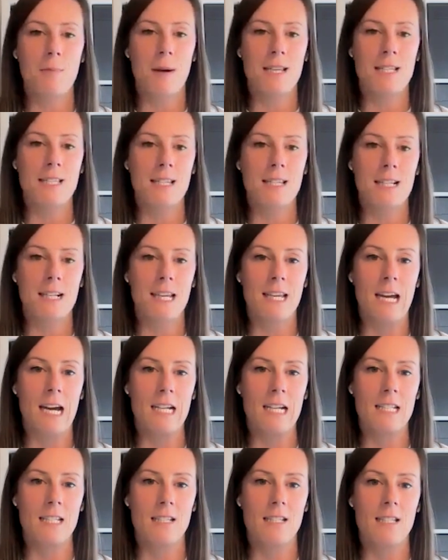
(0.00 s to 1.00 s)
that basically
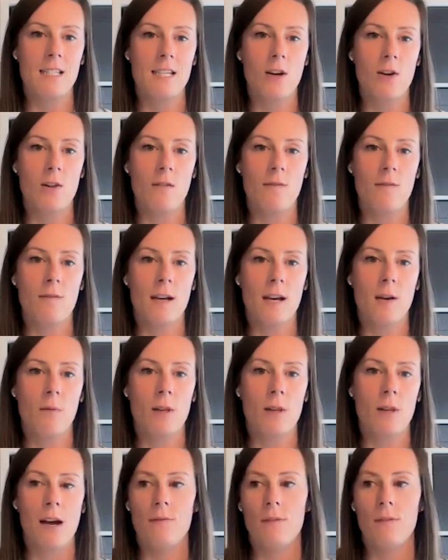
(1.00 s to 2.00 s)
has a seat on the flight
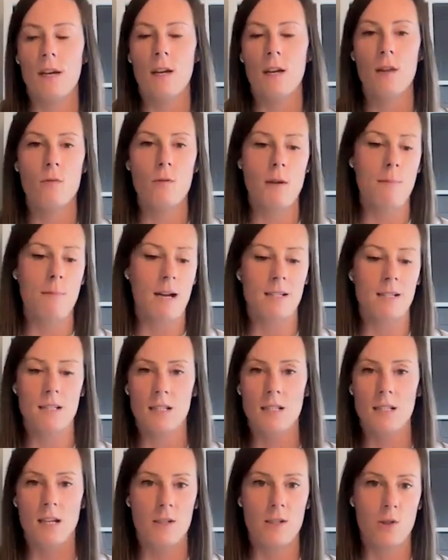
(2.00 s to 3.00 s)
will have like 3 bags
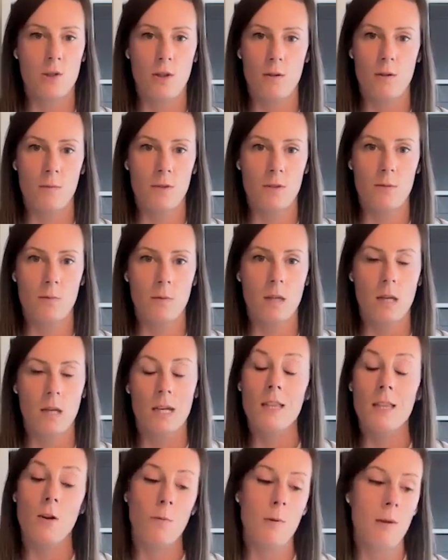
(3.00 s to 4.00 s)
assigned to them or something.
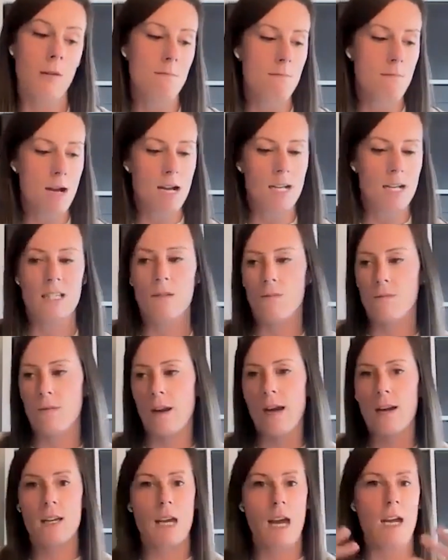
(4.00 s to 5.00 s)
And there'll be massive
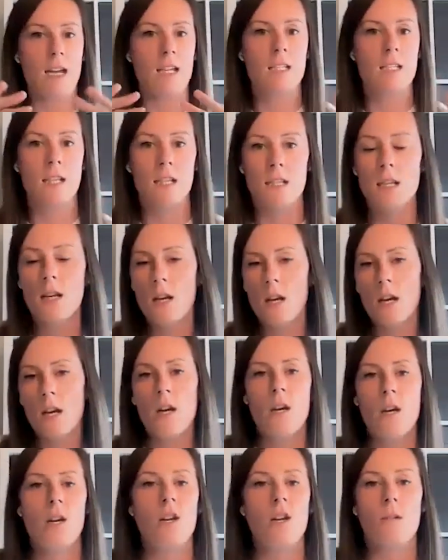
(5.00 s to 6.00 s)
flight cases,
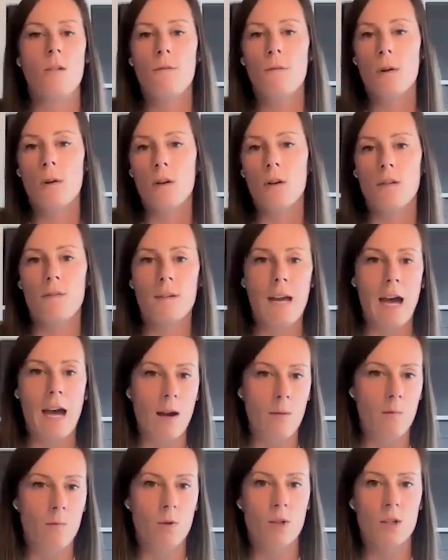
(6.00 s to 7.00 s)
full of
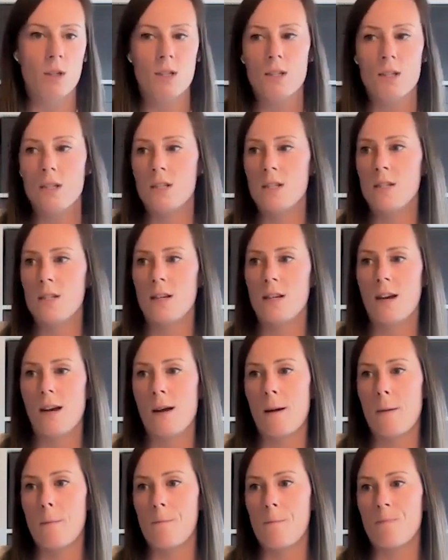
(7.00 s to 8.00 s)
cameras,
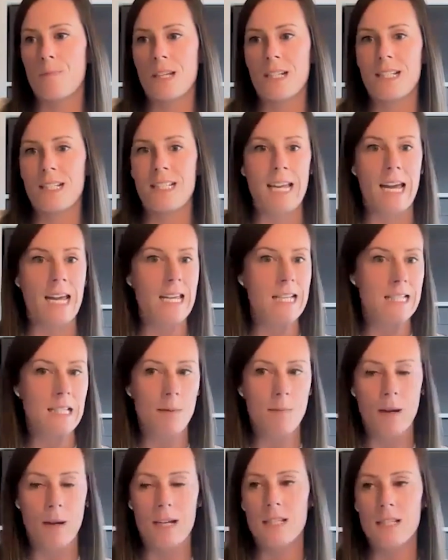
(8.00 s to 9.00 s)

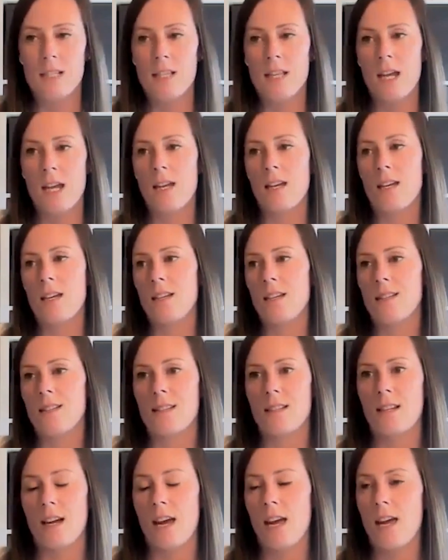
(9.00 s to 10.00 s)
database
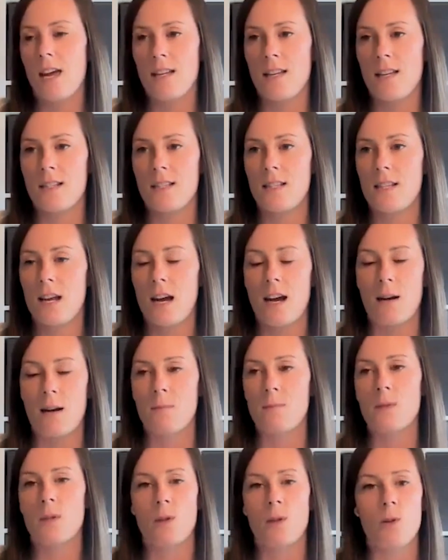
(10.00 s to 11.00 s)
things. Like, it's
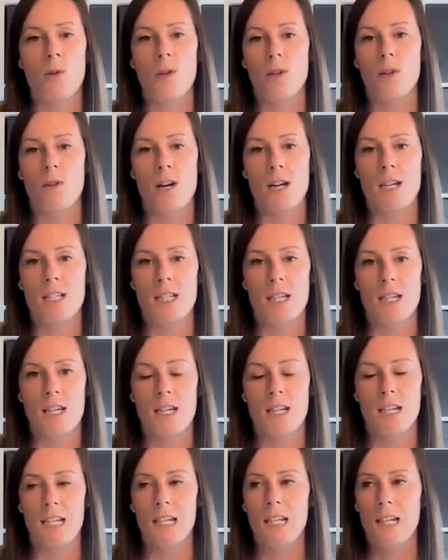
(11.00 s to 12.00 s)
absolutely crazy.
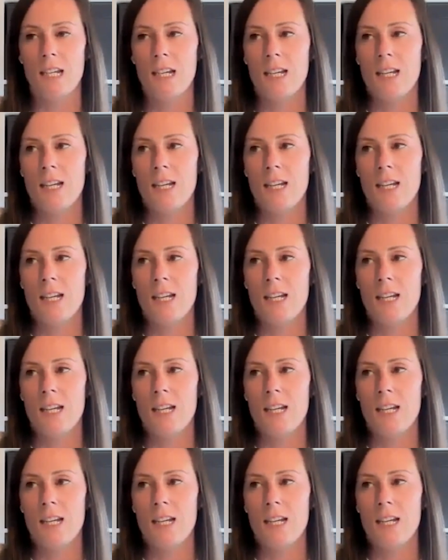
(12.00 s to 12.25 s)
And,